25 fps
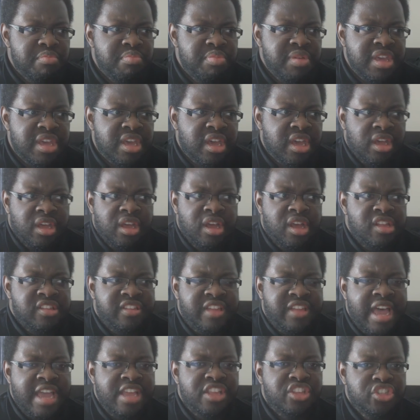
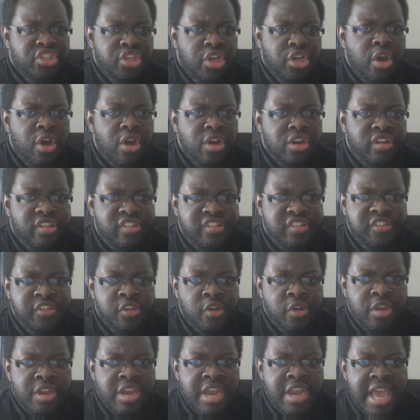because I turned a
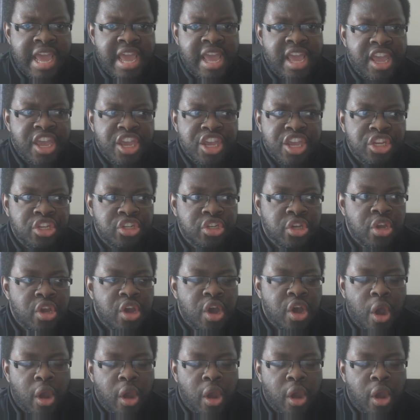certain age